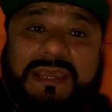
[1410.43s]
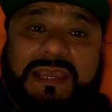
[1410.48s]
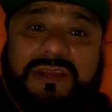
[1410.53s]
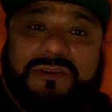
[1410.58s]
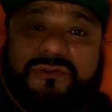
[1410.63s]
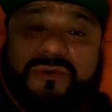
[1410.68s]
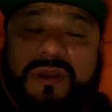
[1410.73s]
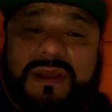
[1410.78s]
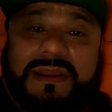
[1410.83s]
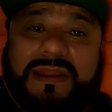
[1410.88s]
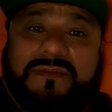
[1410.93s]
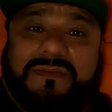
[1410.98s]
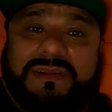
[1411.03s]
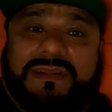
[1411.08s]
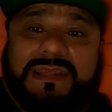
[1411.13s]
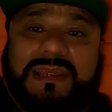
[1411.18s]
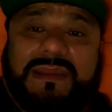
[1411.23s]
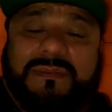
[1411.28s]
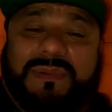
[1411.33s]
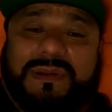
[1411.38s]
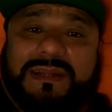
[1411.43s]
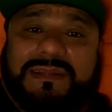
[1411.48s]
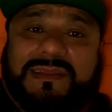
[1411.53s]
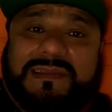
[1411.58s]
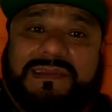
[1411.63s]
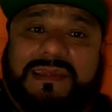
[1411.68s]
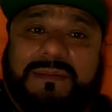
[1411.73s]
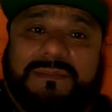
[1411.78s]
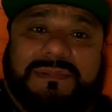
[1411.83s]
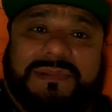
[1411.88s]
He tried everything, but at
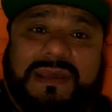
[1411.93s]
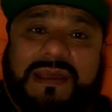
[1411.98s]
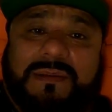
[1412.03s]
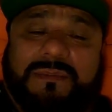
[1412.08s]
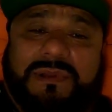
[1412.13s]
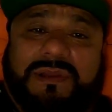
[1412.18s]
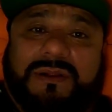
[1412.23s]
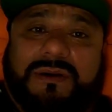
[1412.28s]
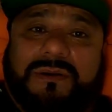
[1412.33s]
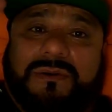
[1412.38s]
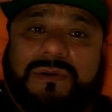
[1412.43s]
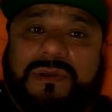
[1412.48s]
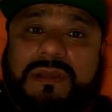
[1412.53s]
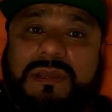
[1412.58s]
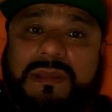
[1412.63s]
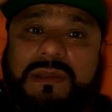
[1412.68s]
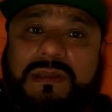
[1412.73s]
the same time, you know,